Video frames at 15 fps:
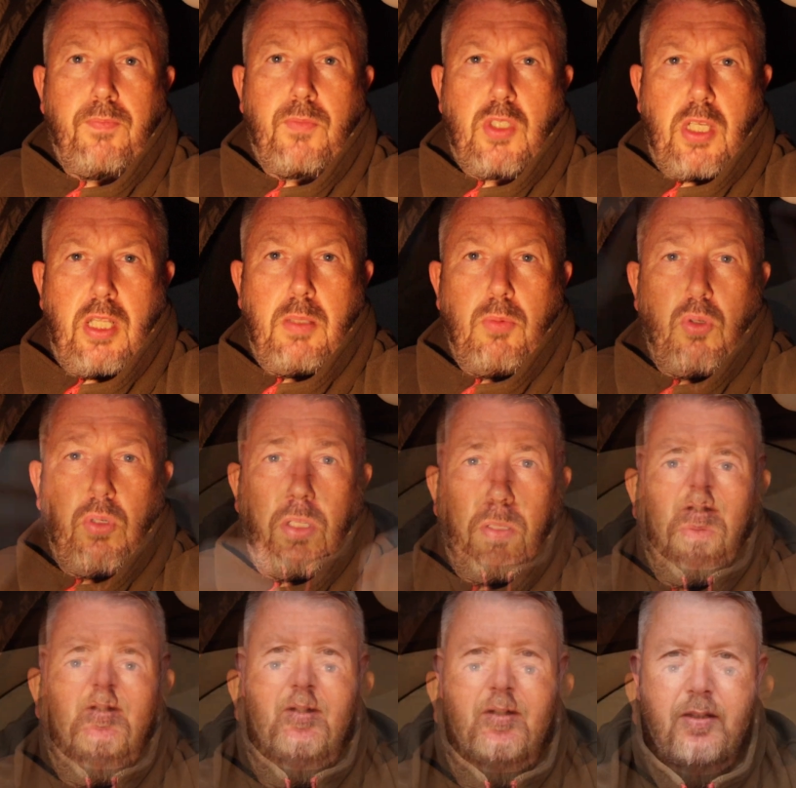See you in the morning.
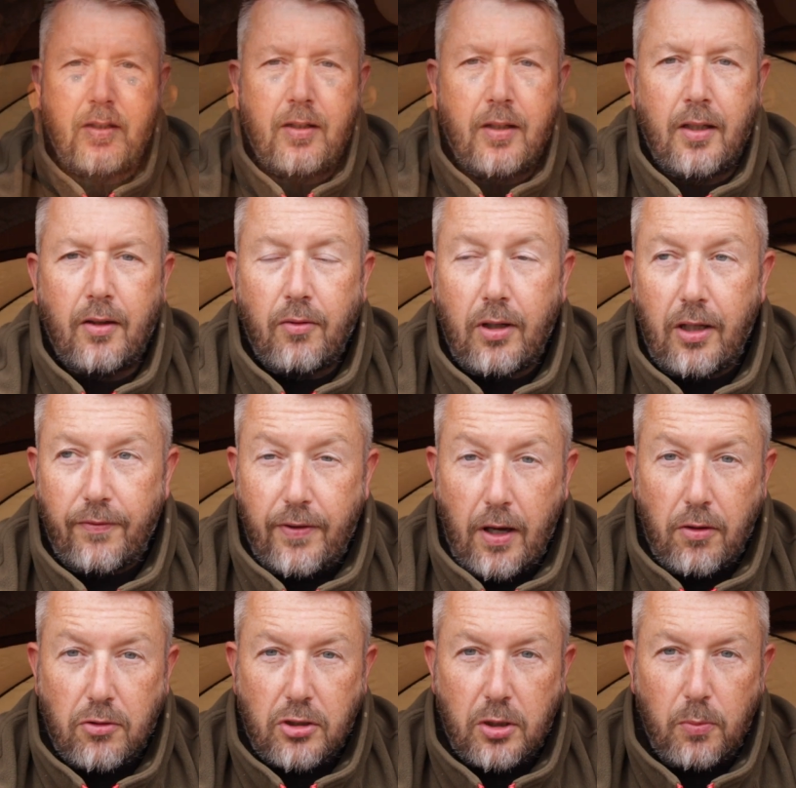Well
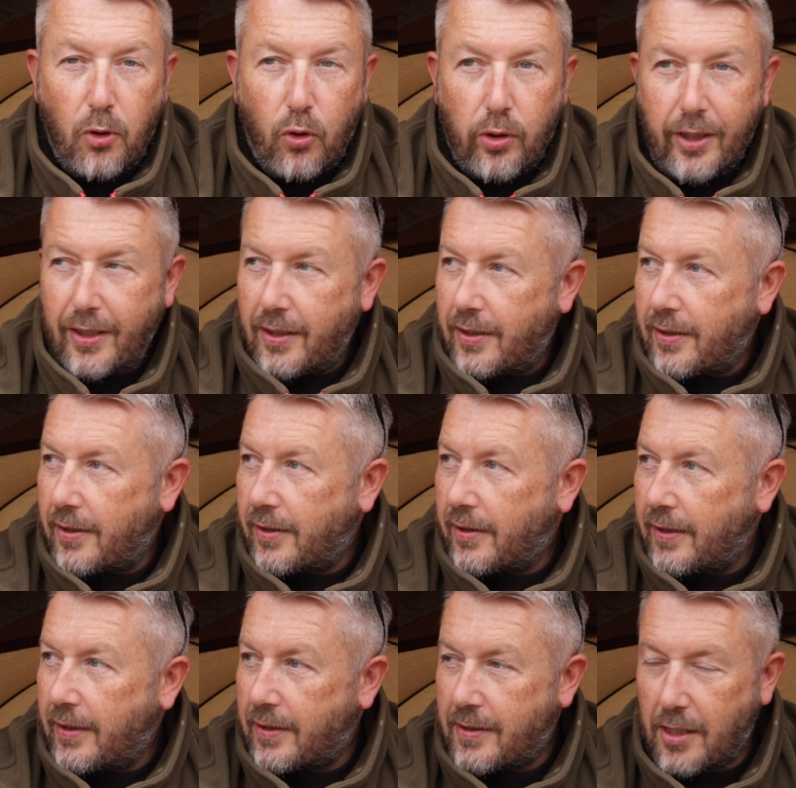folks, good morning.
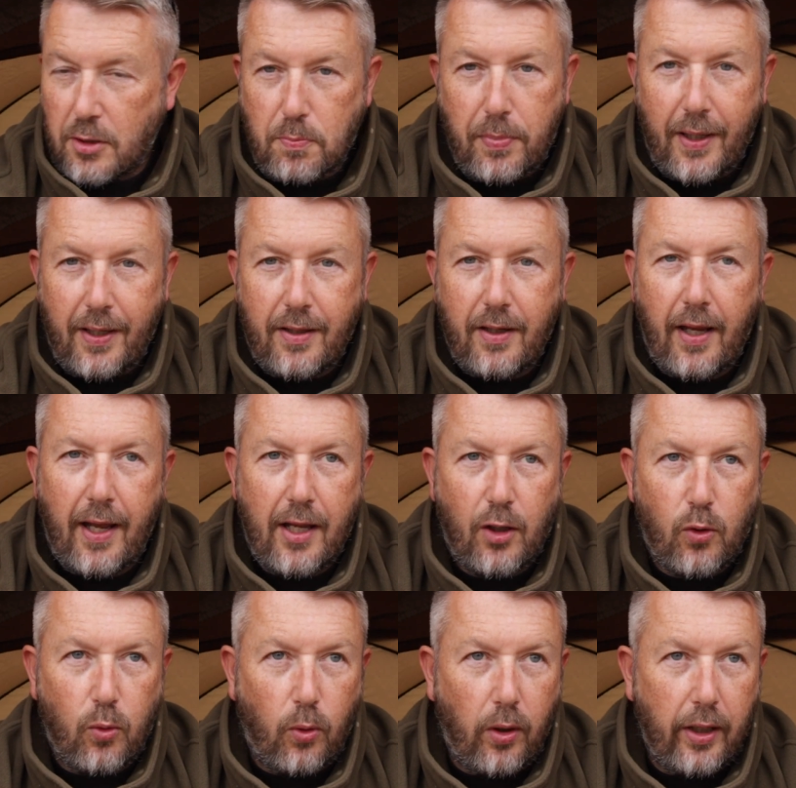It has been a
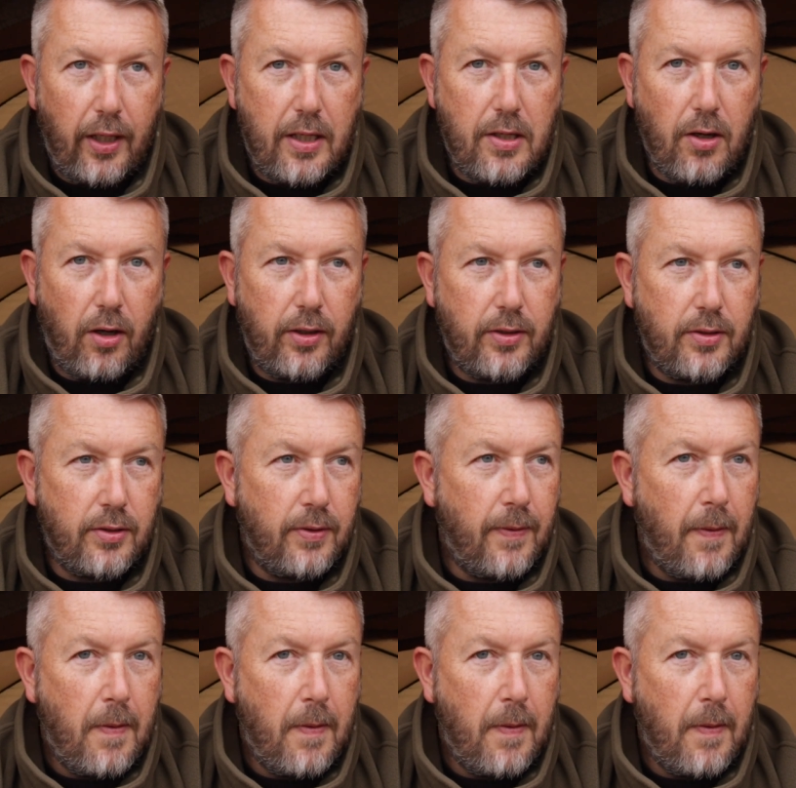quiet night.